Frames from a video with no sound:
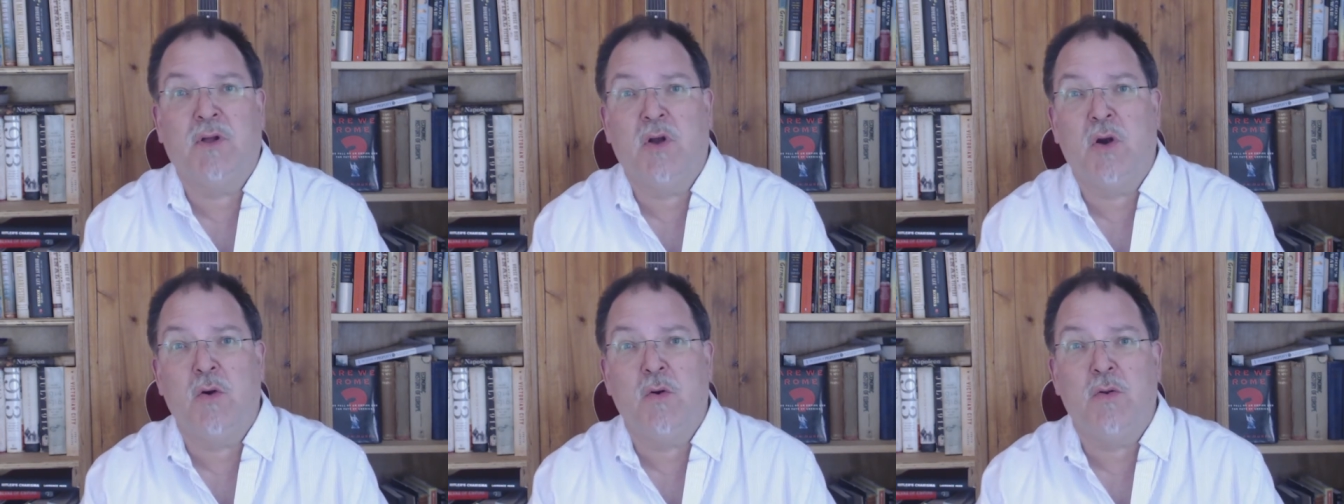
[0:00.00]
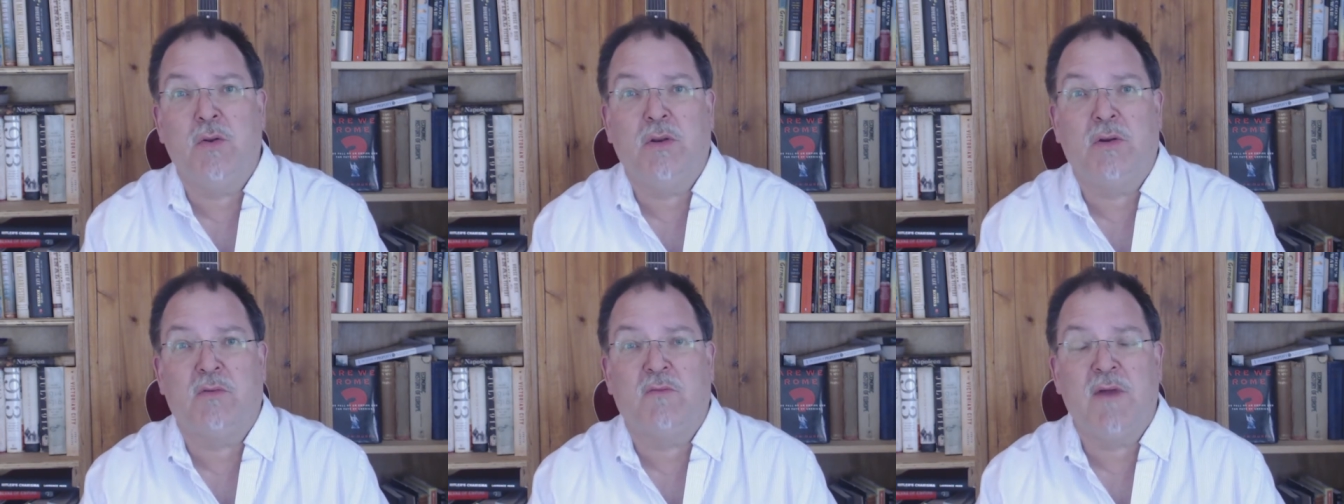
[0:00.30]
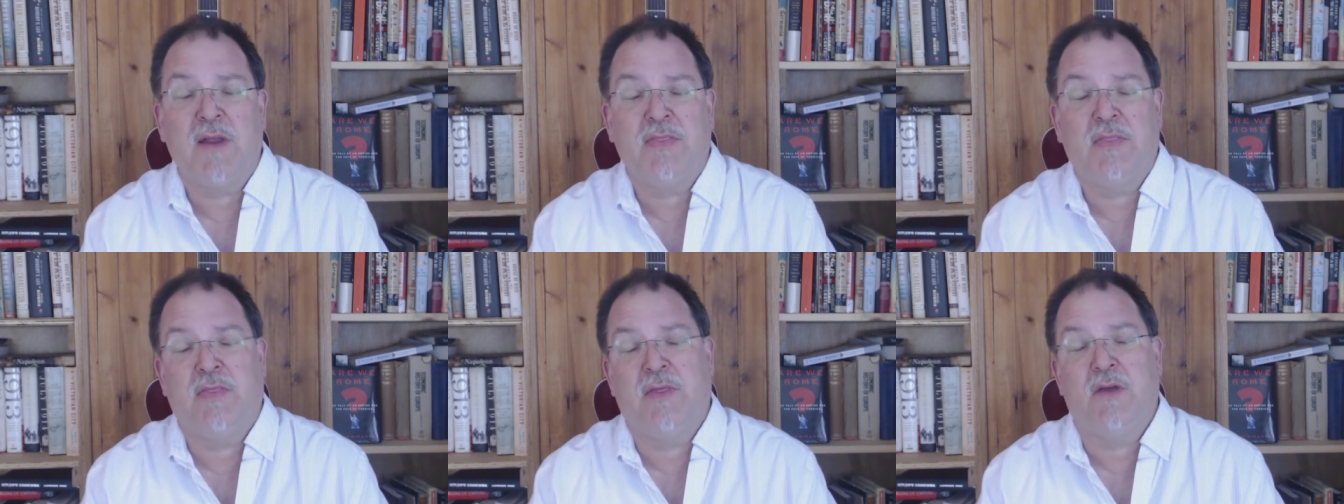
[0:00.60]
goal, or
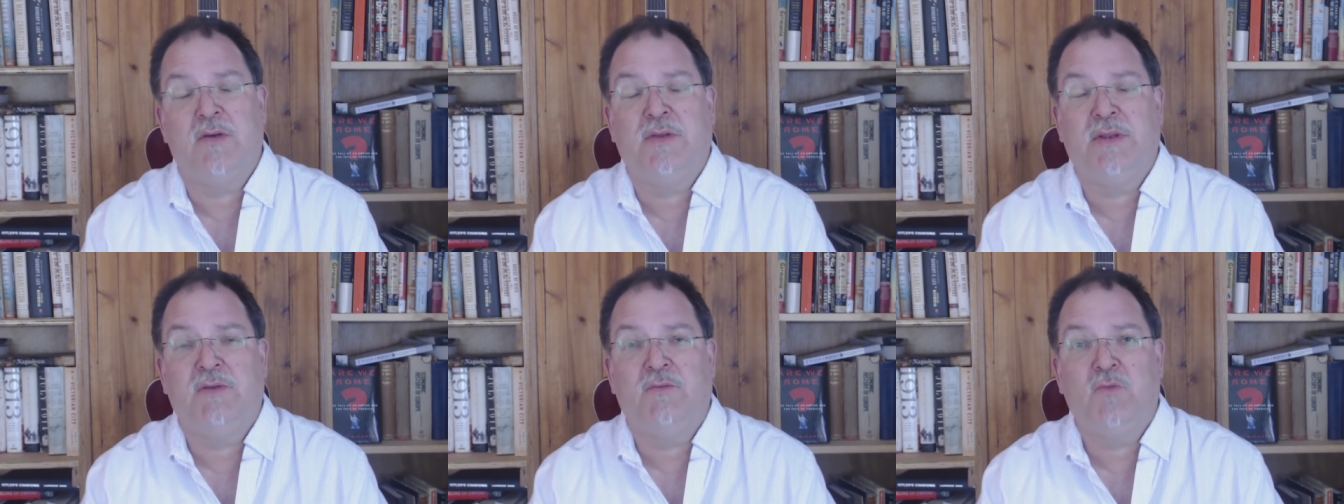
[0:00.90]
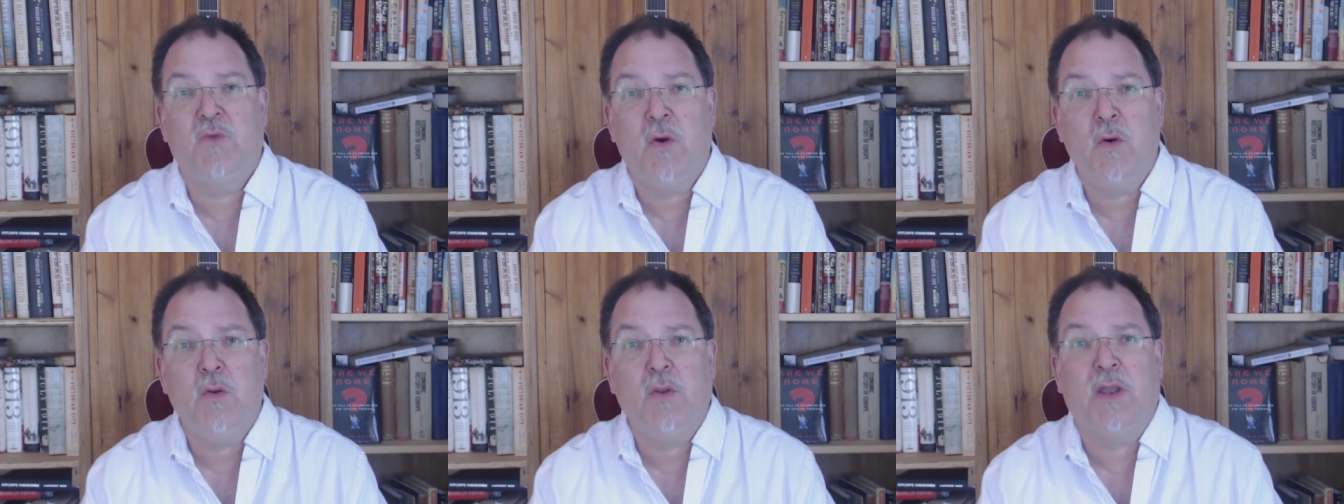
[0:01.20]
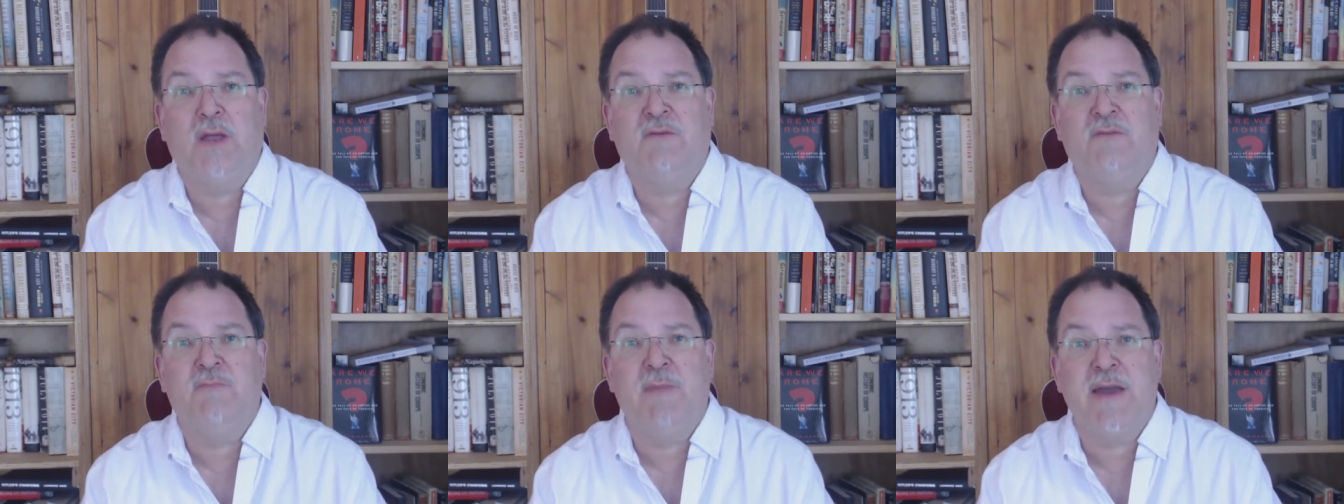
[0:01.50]
rather the only
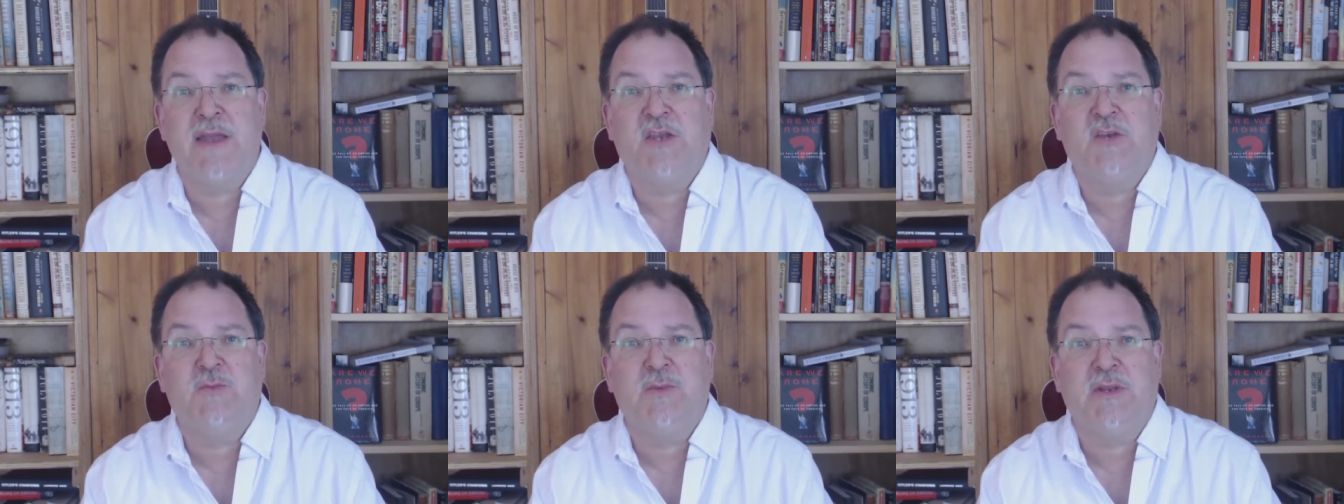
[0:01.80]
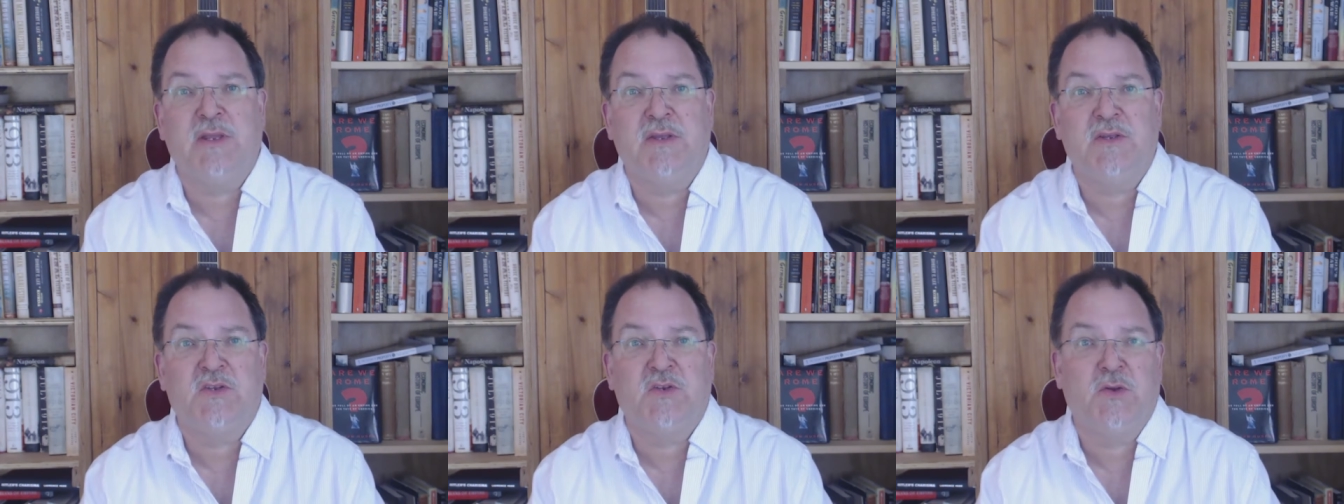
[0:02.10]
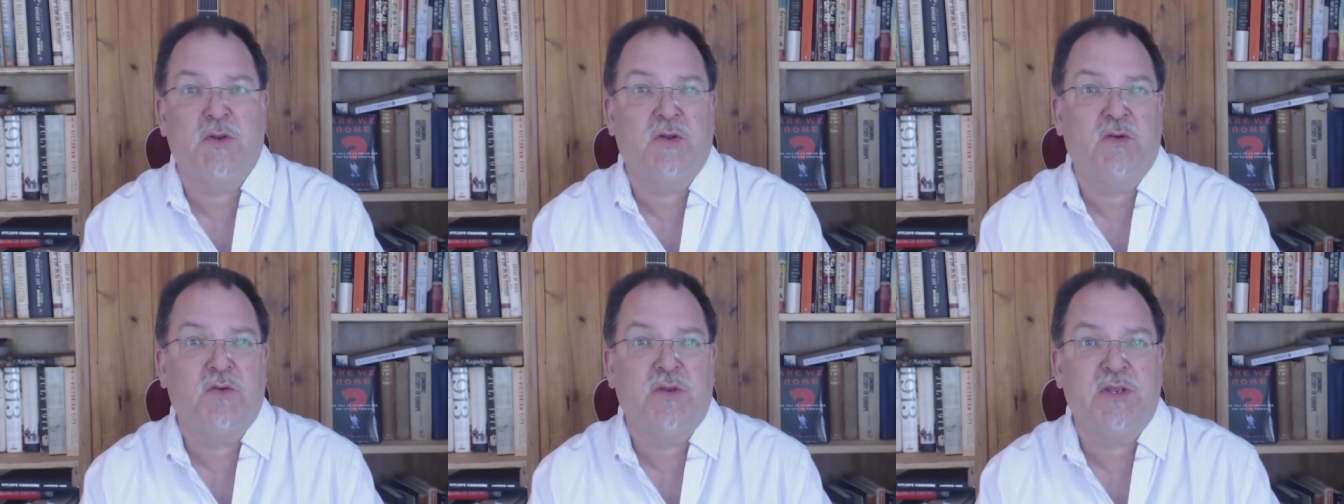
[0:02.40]
role of management, is
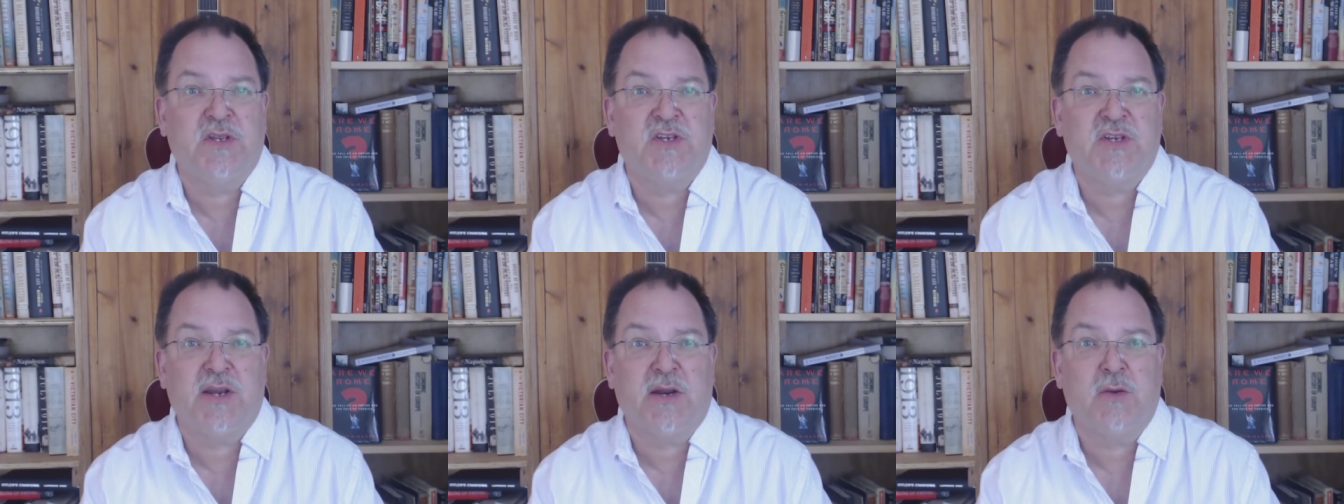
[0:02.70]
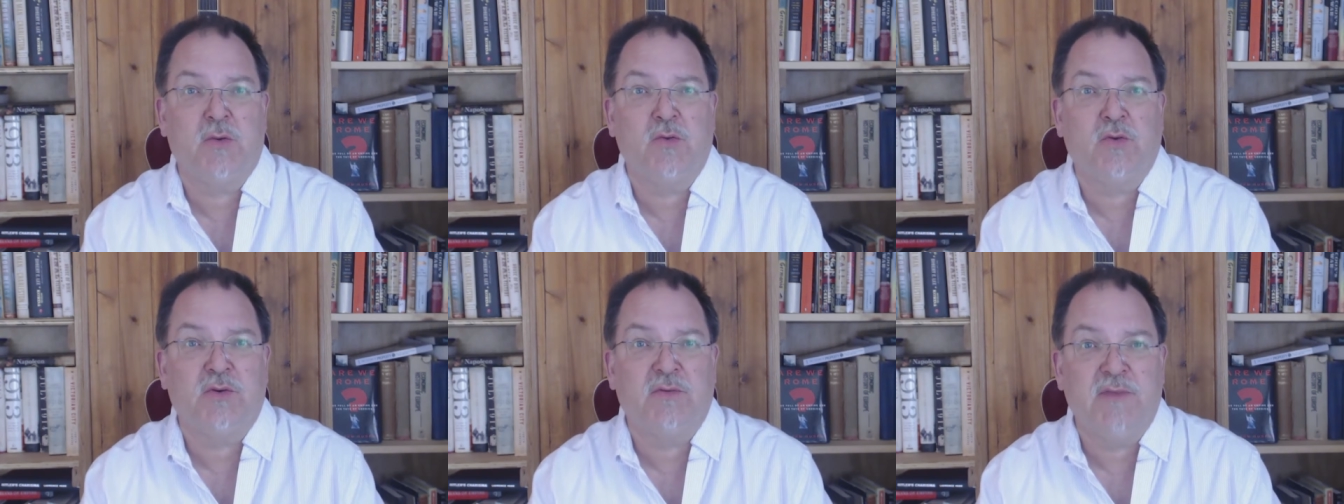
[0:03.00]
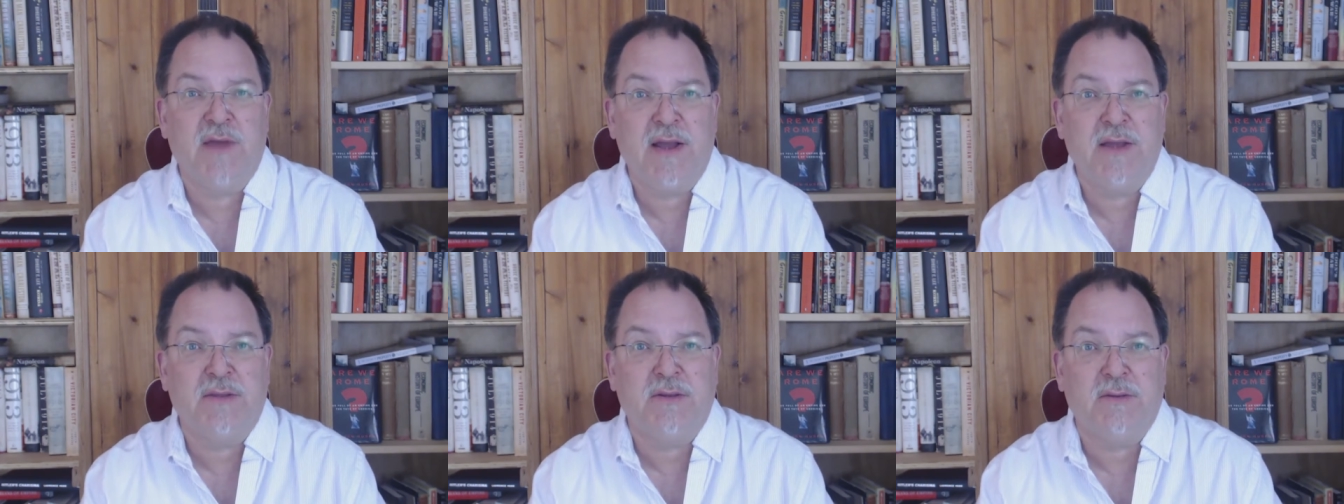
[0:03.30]
to increase shareholder
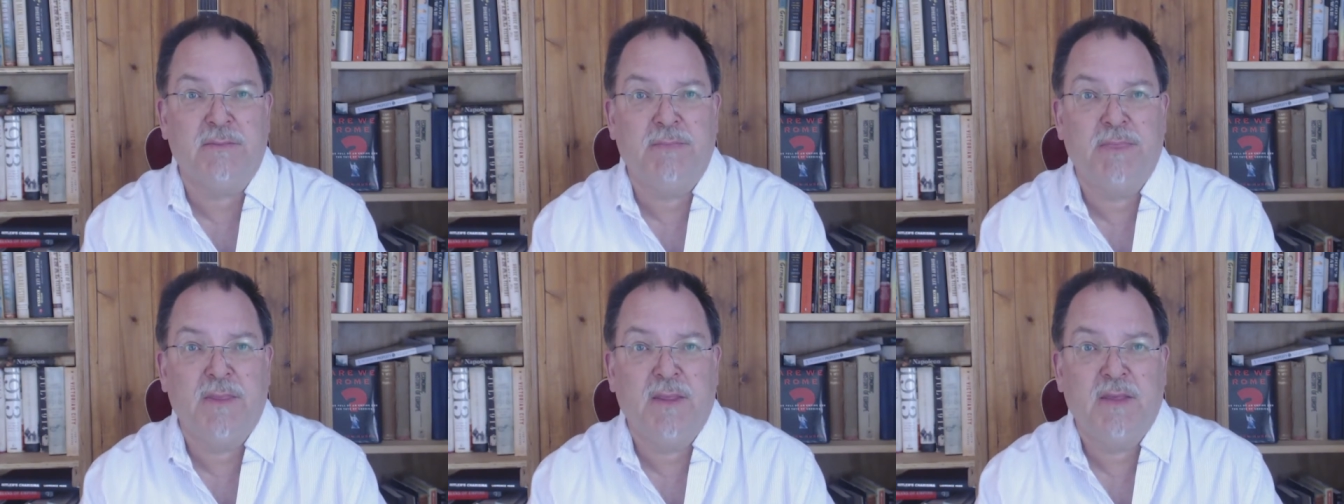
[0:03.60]
value.